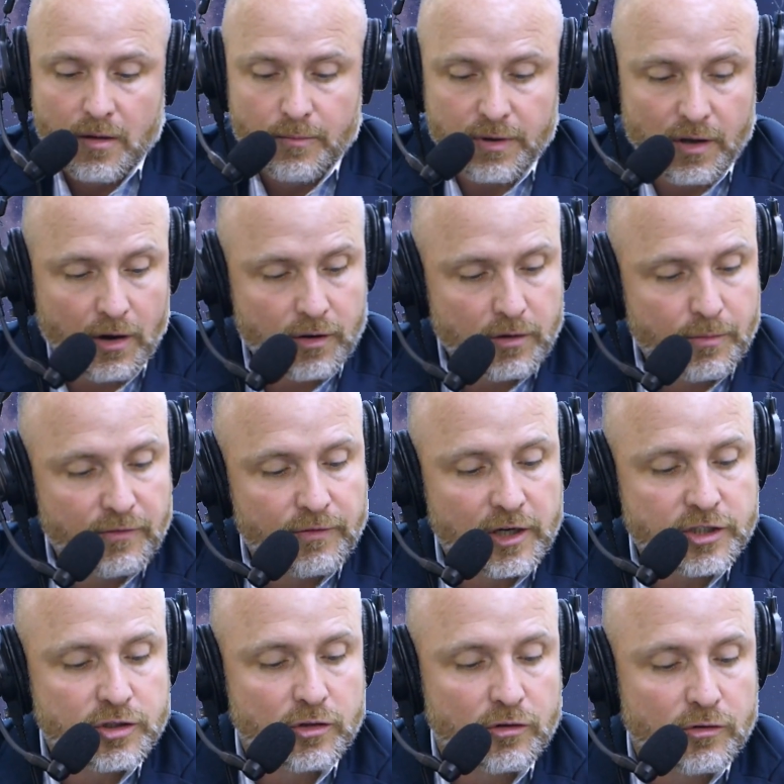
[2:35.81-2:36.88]
Beyond her
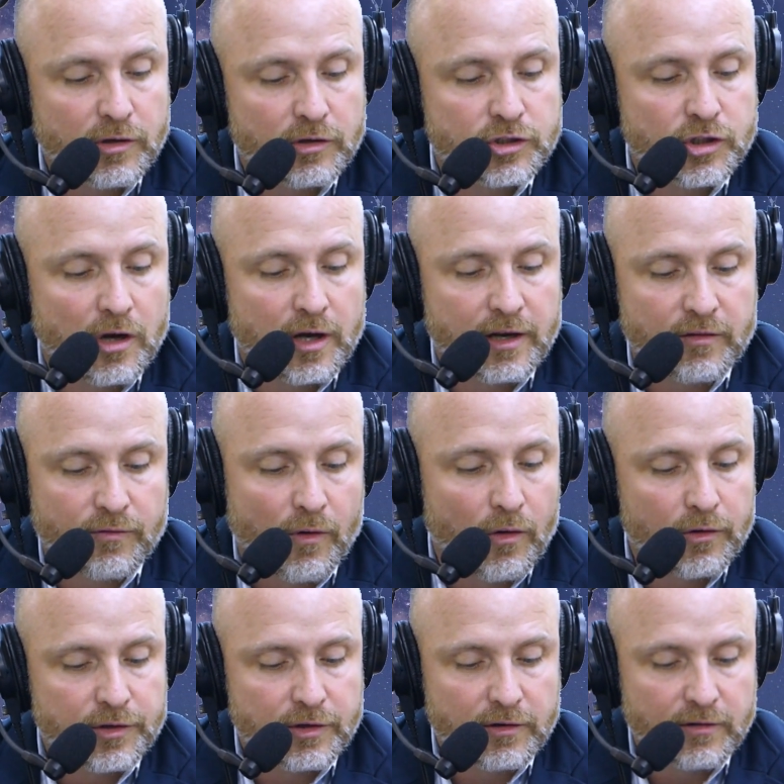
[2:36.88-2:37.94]
professional career, Shawn has
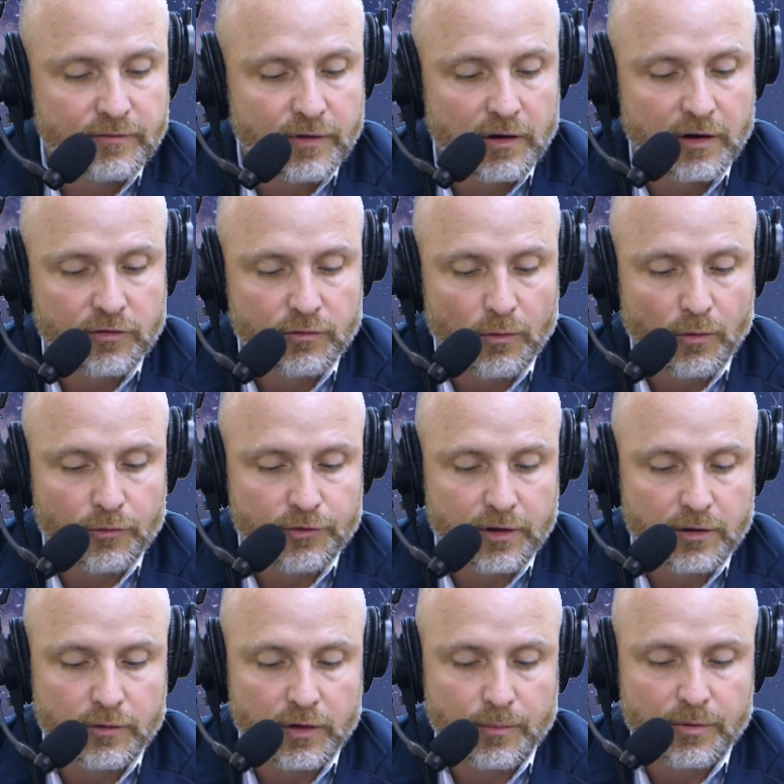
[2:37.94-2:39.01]
volunteered in various roles,
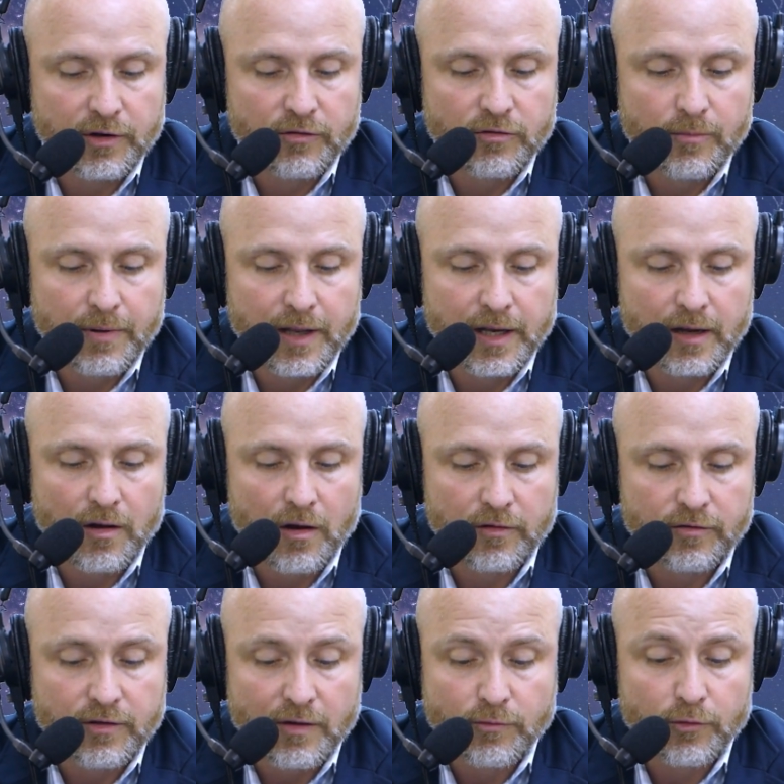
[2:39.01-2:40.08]
including participating on
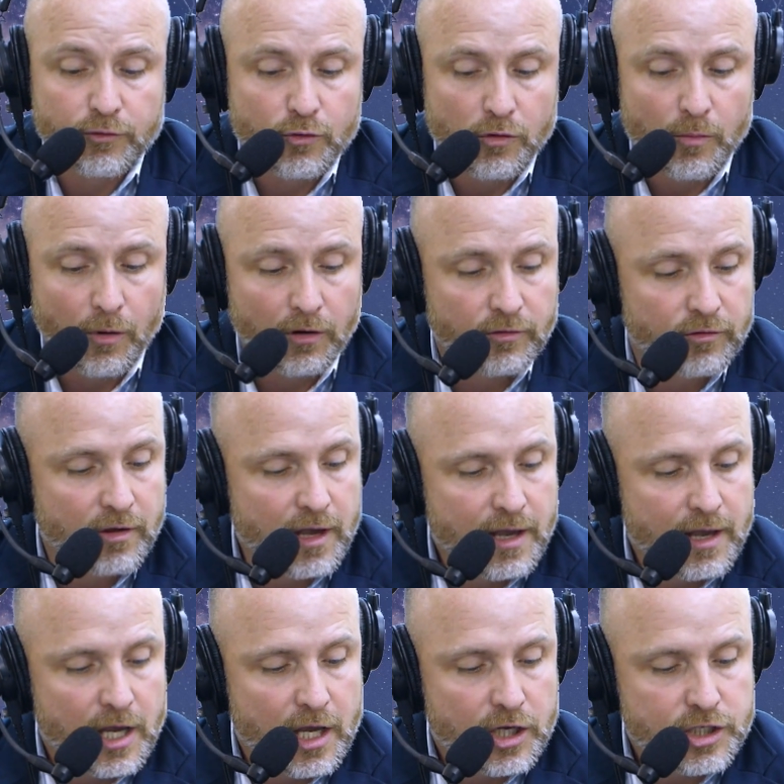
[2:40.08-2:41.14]
several school boards,
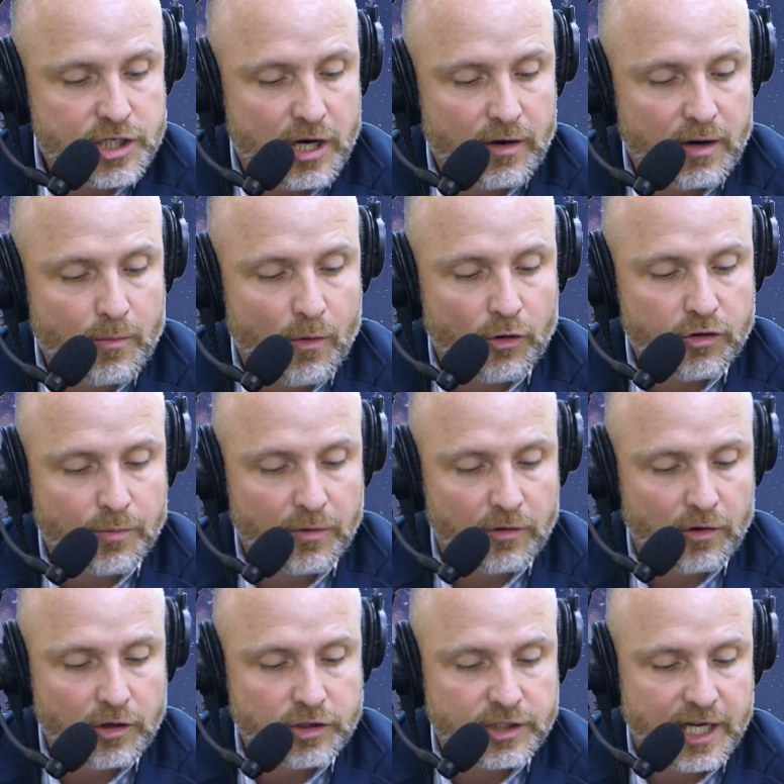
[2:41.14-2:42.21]
chairing multiple
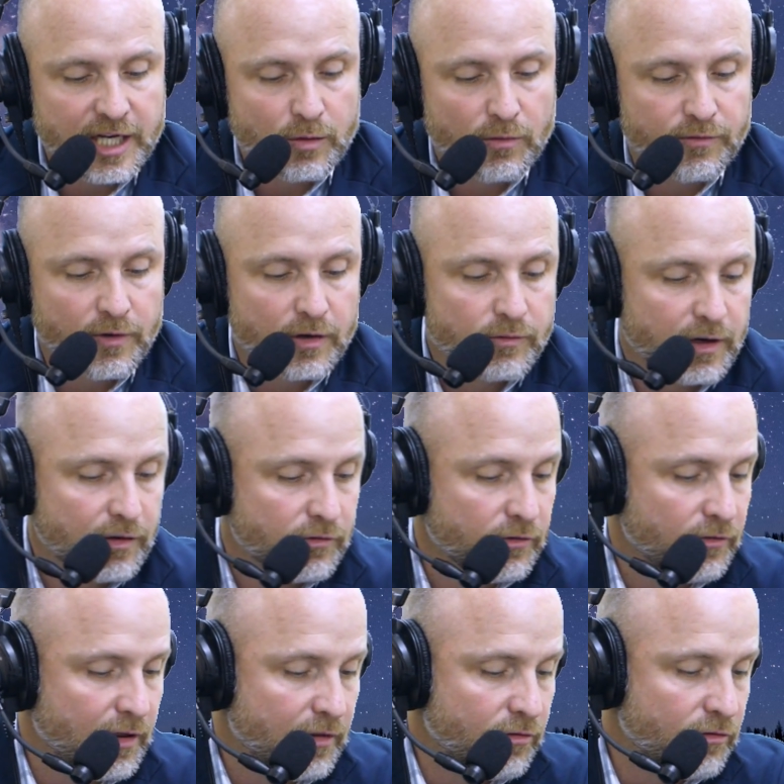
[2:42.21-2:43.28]
large annual
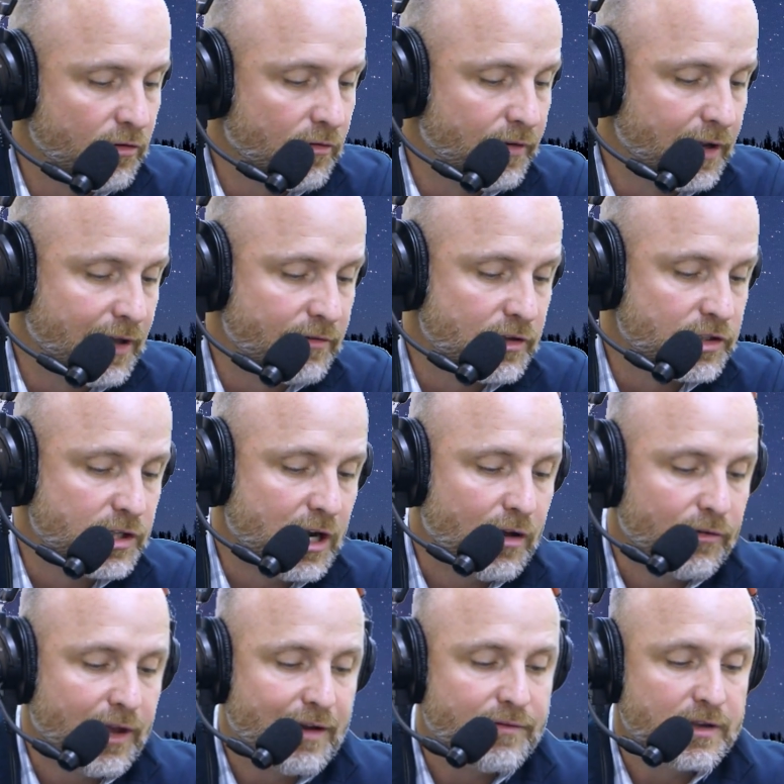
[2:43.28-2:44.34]
fundraisers, and serving as a
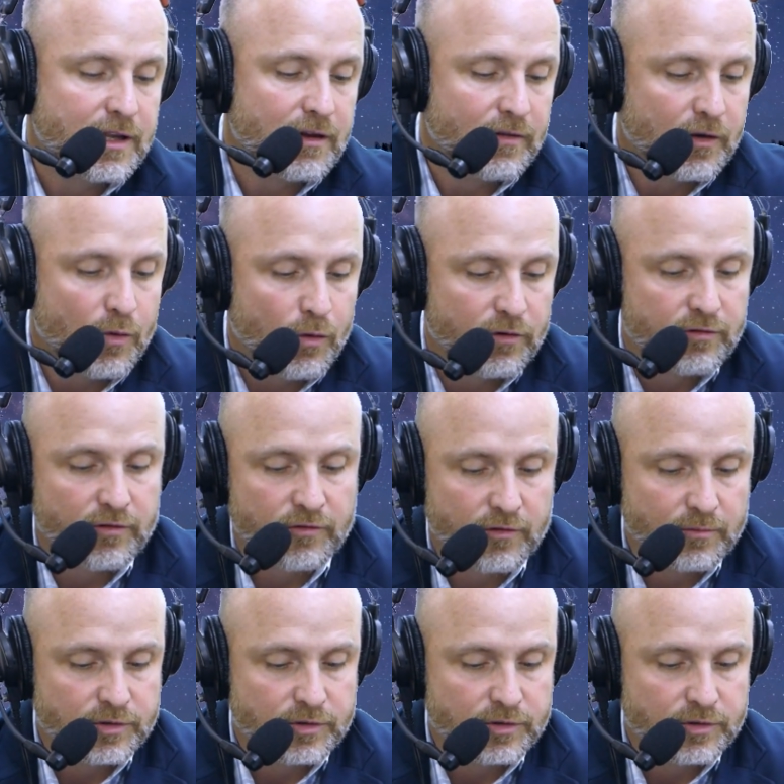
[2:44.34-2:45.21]
child advocate in the court system.